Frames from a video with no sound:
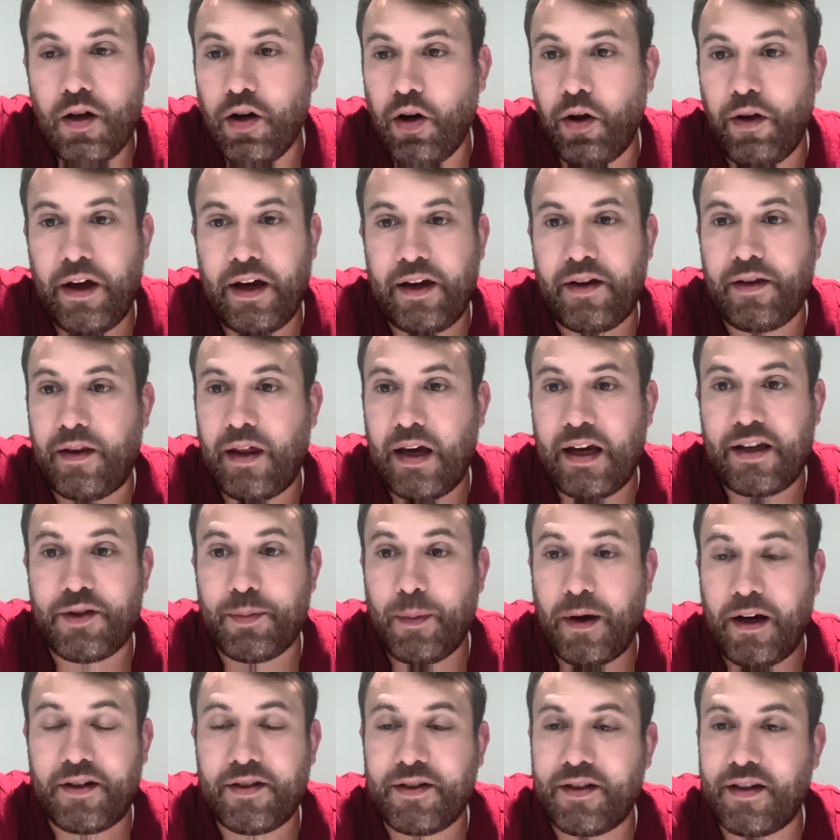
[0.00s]
Oh, thanks,
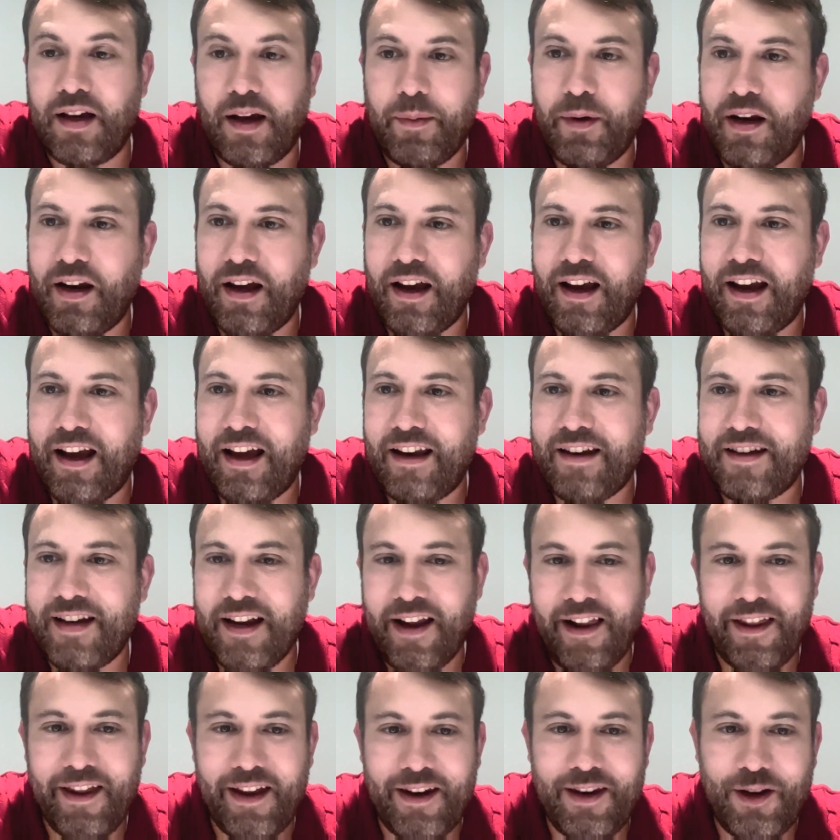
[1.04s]
Max. I can
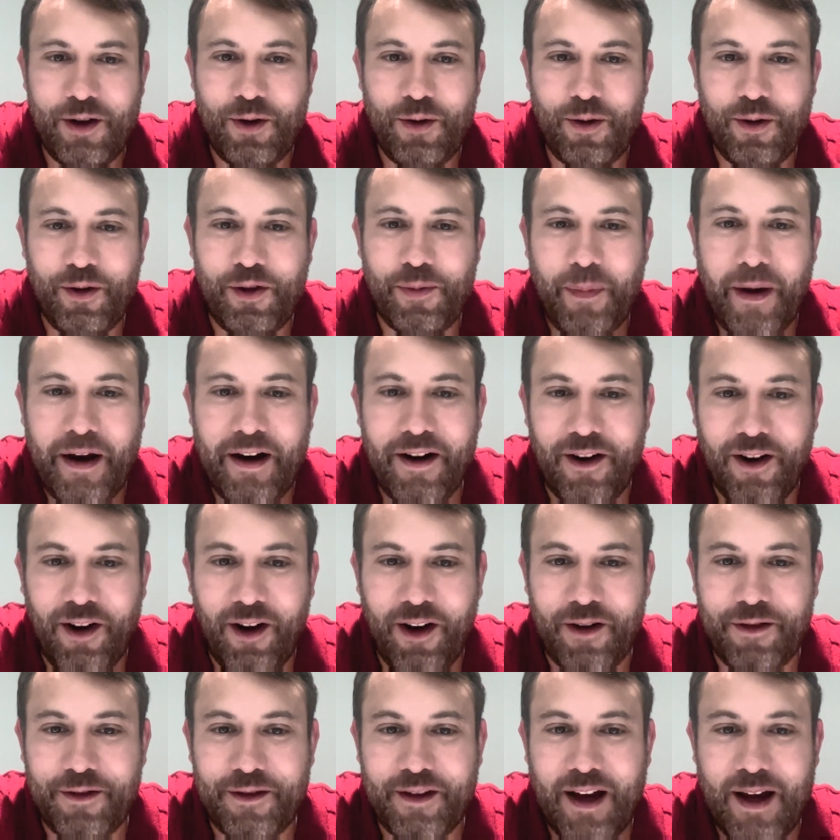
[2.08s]
tell that you spend a lot
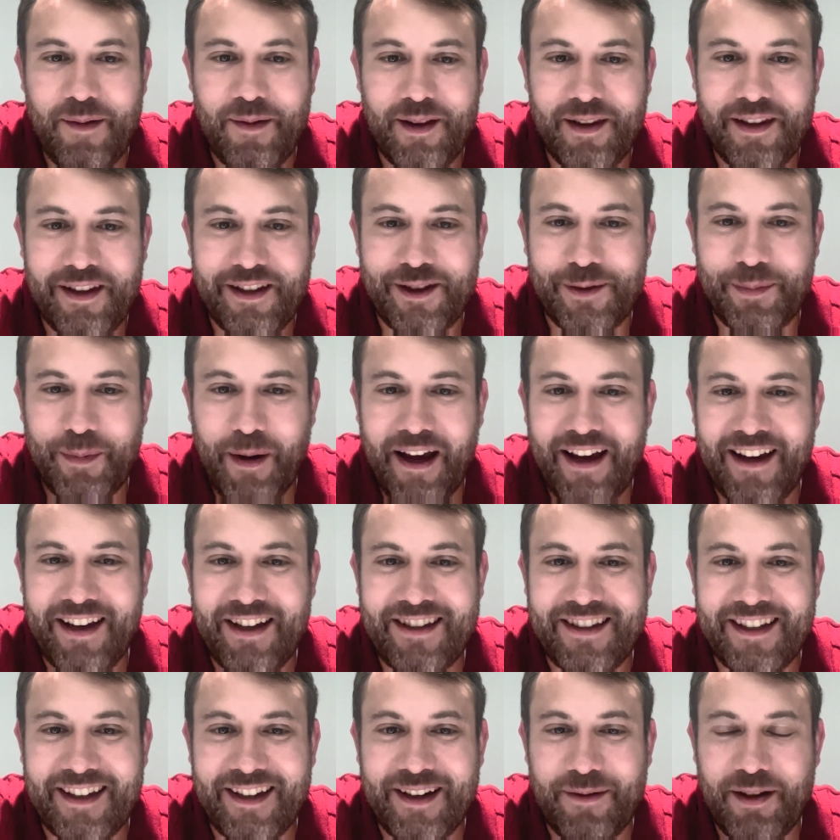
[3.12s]
of time in this
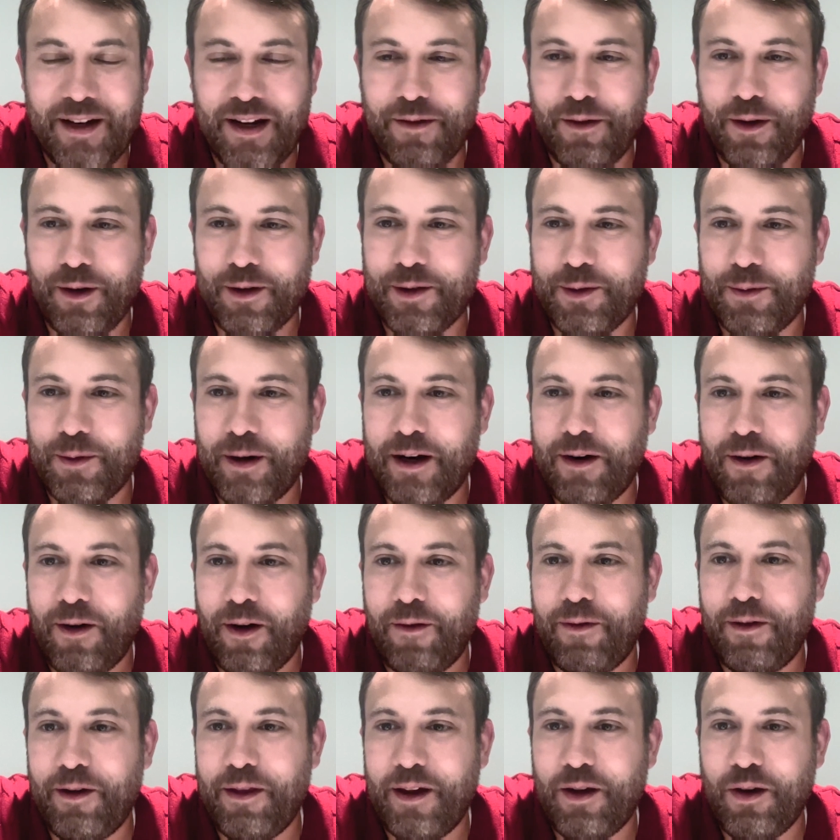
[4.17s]
space. And I've also read
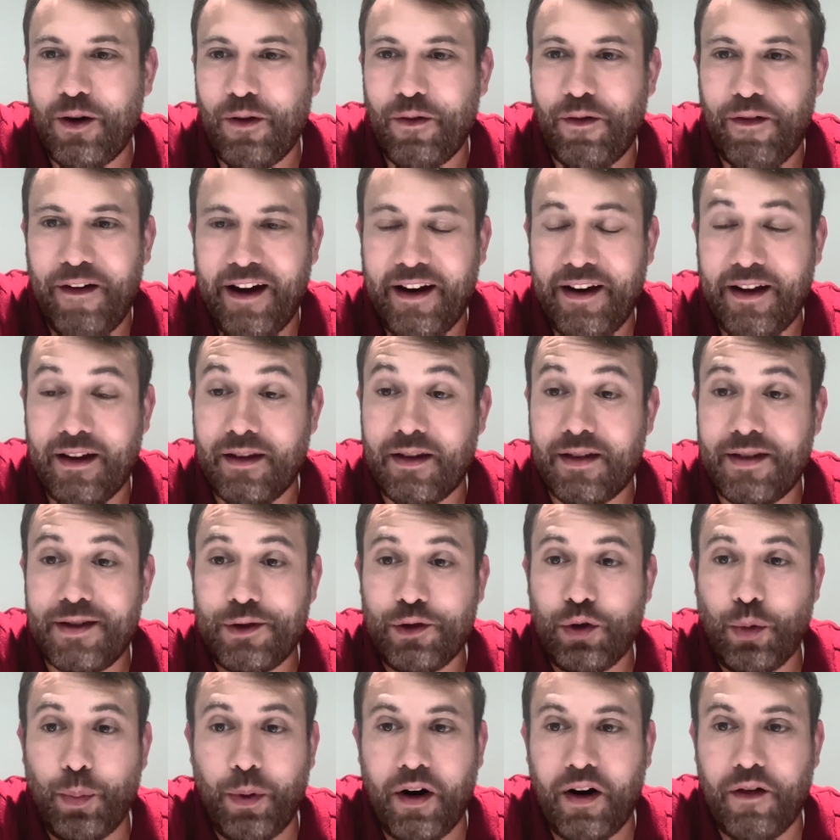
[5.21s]
everything you're writing. It's
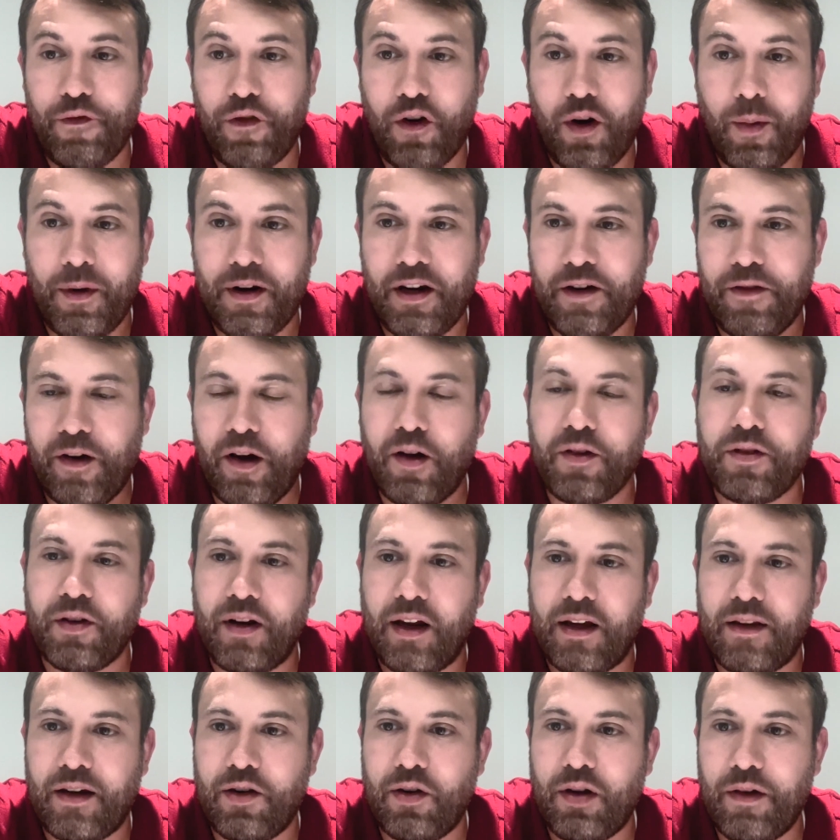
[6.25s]
super informative. I also
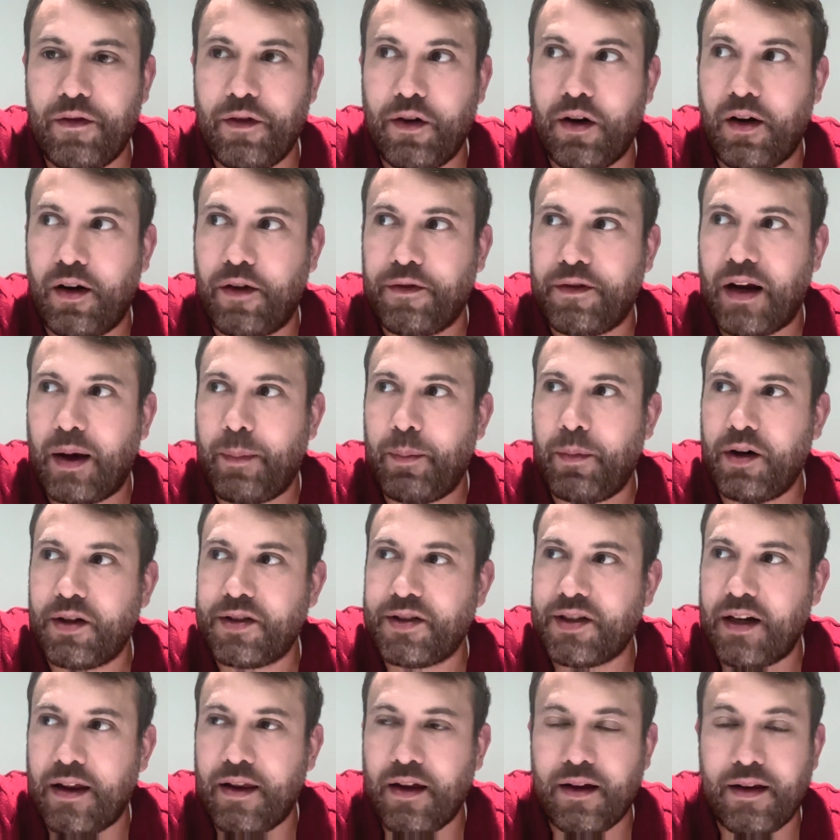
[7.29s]
like that you give a lot of numbers.
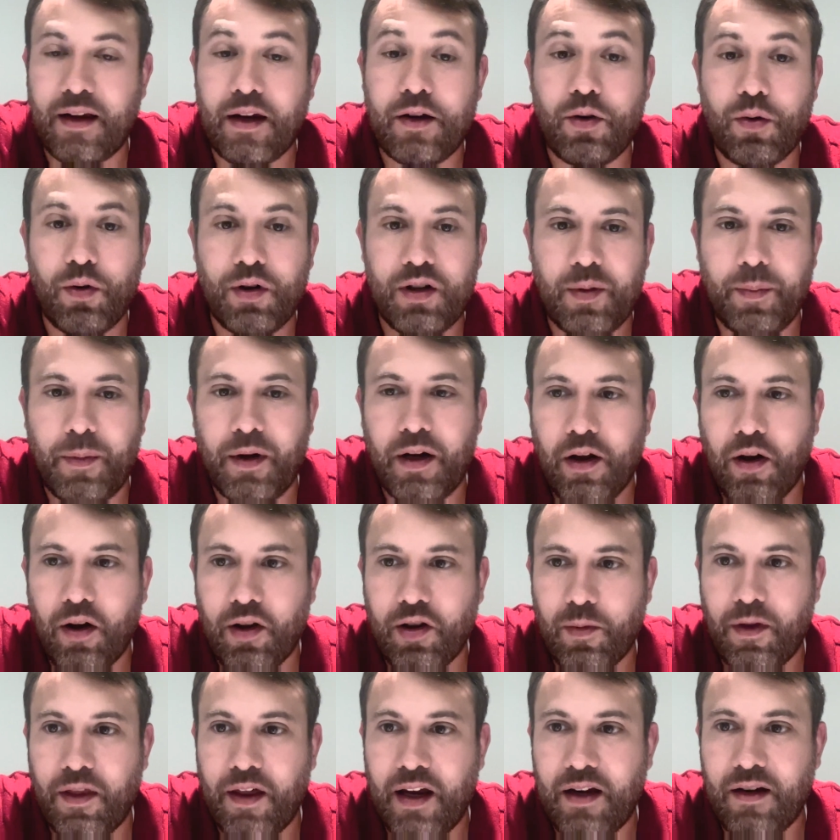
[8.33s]
And I think that you ultimately
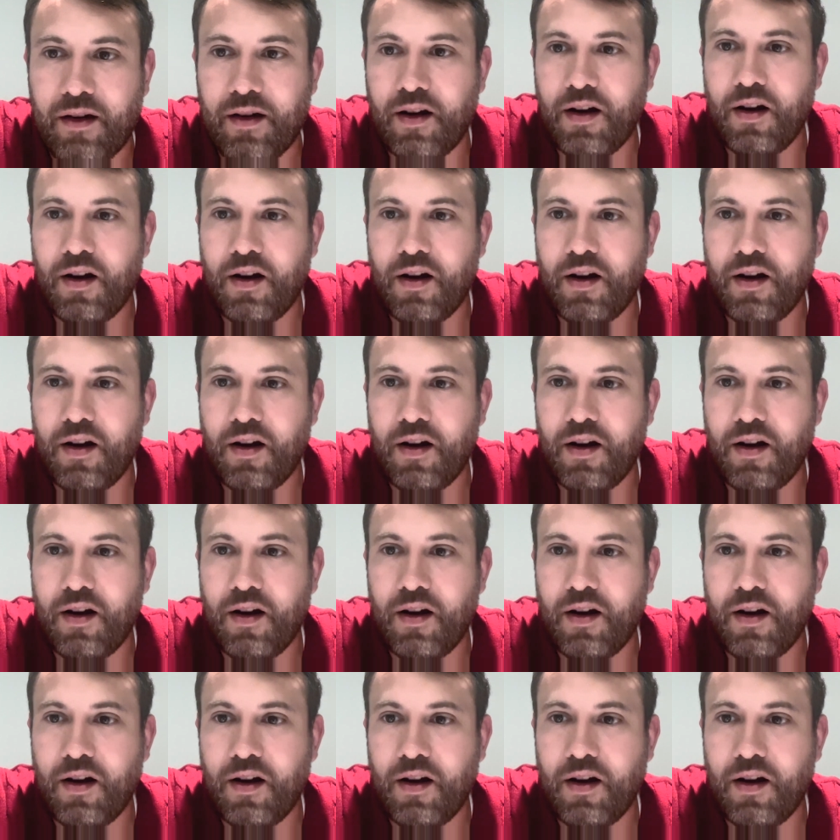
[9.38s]
also with that